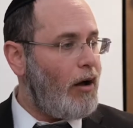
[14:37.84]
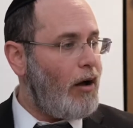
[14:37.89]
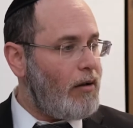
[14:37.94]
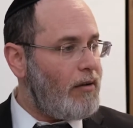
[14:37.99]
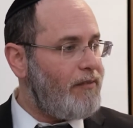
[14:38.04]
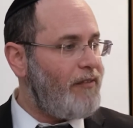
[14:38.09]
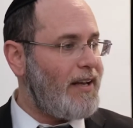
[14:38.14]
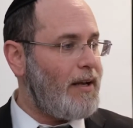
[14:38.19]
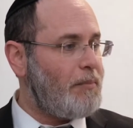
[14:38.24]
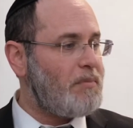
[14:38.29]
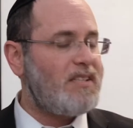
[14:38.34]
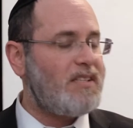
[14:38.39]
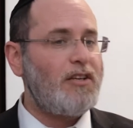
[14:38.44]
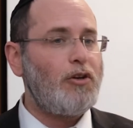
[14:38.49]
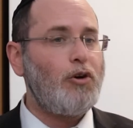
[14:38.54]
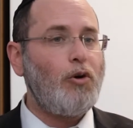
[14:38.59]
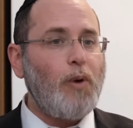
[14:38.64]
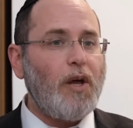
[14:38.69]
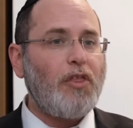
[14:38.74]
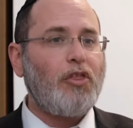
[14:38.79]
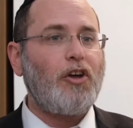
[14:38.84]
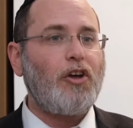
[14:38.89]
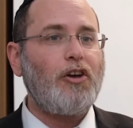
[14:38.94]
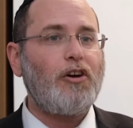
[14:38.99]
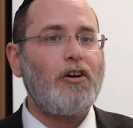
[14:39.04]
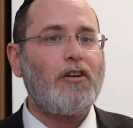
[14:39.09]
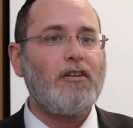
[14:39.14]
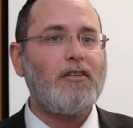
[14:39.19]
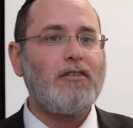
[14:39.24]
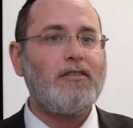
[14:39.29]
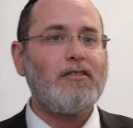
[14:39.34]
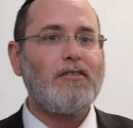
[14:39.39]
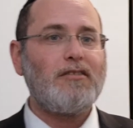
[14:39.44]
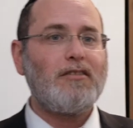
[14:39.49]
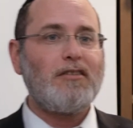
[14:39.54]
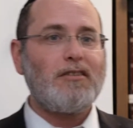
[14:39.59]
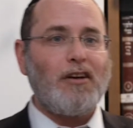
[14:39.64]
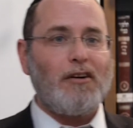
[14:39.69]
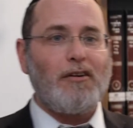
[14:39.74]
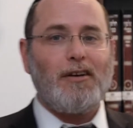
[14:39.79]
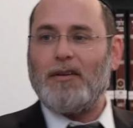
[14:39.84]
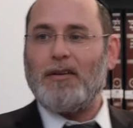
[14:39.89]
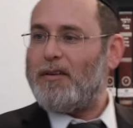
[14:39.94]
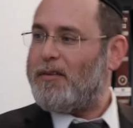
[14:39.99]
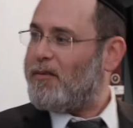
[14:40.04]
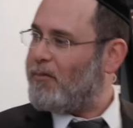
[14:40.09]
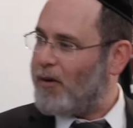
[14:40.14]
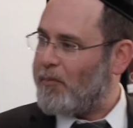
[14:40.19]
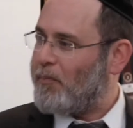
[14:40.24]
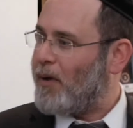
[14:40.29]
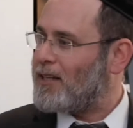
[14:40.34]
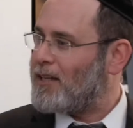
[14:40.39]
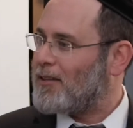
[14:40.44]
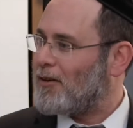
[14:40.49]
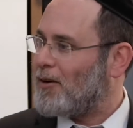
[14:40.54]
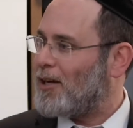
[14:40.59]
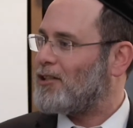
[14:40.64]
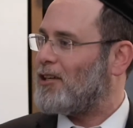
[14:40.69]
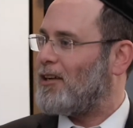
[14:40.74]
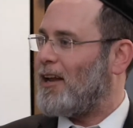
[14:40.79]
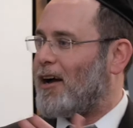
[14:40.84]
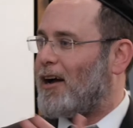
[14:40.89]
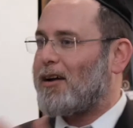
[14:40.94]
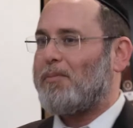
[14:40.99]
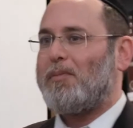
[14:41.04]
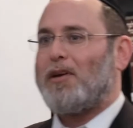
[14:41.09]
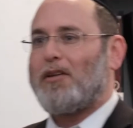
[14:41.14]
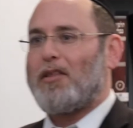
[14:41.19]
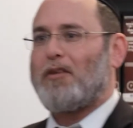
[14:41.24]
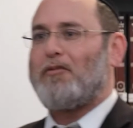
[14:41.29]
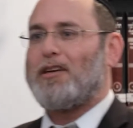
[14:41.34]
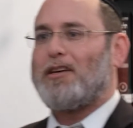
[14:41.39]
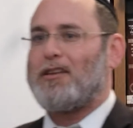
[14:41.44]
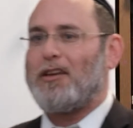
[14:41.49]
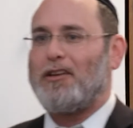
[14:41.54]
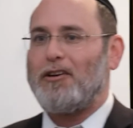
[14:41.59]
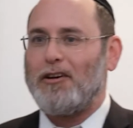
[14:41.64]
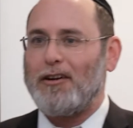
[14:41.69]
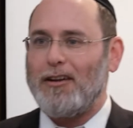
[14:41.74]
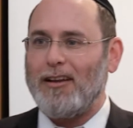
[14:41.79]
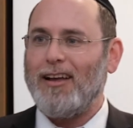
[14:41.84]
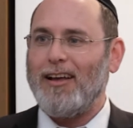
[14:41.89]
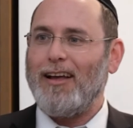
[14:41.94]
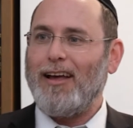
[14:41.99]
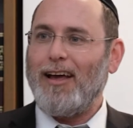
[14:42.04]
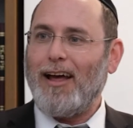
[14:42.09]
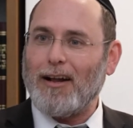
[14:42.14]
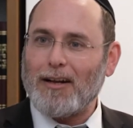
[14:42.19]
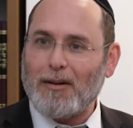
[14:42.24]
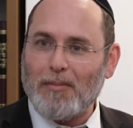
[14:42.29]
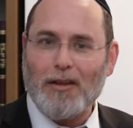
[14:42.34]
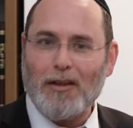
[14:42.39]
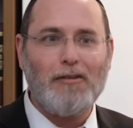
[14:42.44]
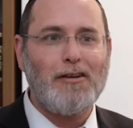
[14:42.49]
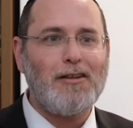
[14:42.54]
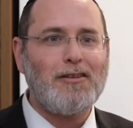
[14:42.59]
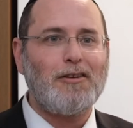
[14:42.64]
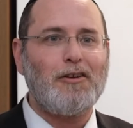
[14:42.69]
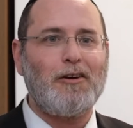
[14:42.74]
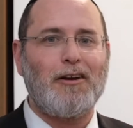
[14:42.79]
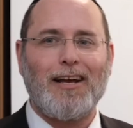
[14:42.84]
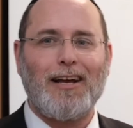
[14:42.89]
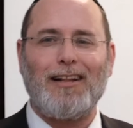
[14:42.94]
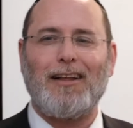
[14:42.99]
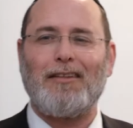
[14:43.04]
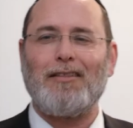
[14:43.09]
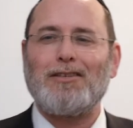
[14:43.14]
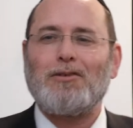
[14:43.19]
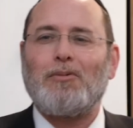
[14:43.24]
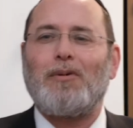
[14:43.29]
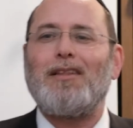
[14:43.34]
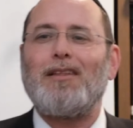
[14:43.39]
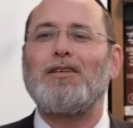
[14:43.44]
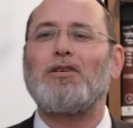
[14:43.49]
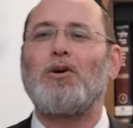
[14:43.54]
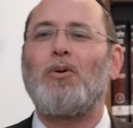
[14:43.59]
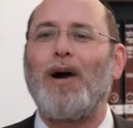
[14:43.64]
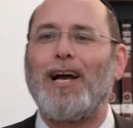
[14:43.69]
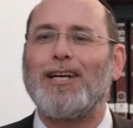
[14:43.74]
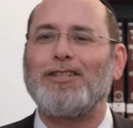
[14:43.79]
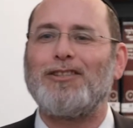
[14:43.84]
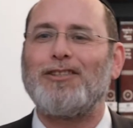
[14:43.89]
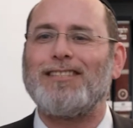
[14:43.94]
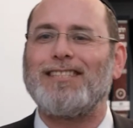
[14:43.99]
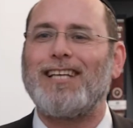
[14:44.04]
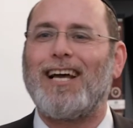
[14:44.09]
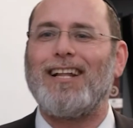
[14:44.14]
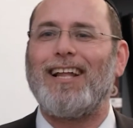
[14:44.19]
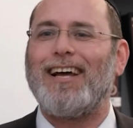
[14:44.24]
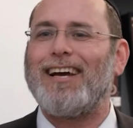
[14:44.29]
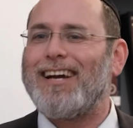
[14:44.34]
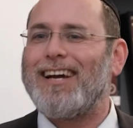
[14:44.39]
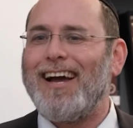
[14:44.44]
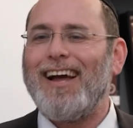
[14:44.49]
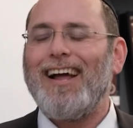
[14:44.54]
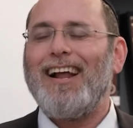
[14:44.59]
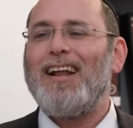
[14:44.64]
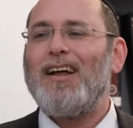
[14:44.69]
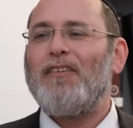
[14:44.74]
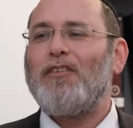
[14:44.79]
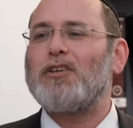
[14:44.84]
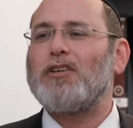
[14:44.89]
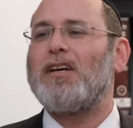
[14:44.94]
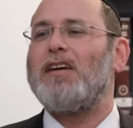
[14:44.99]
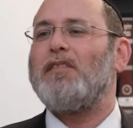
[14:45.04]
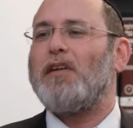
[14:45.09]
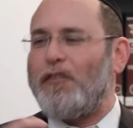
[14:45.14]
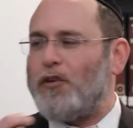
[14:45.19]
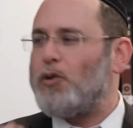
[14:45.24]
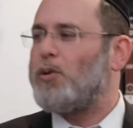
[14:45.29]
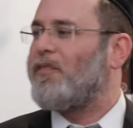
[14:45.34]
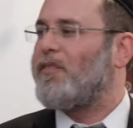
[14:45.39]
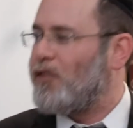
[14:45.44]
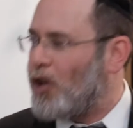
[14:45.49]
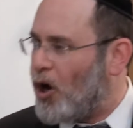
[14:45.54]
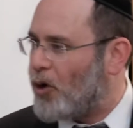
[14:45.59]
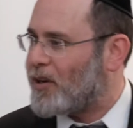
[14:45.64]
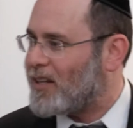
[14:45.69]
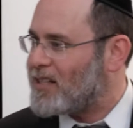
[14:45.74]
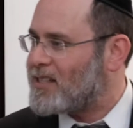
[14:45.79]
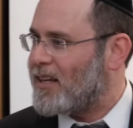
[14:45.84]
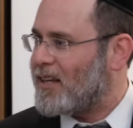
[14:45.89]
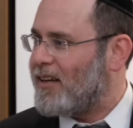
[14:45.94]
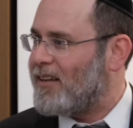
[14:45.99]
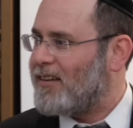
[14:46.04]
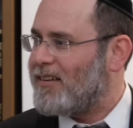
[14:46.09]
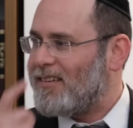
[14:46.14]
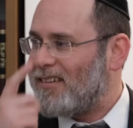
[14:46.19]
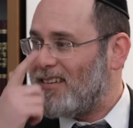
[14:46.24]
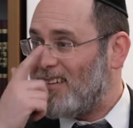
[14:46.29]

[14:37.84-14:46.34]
Vayamtziu with a yud. So, basic question: how come here there is a yud? How come there is a yud? Again, now these are one of these questions that, first of all, even if you would have noticed it,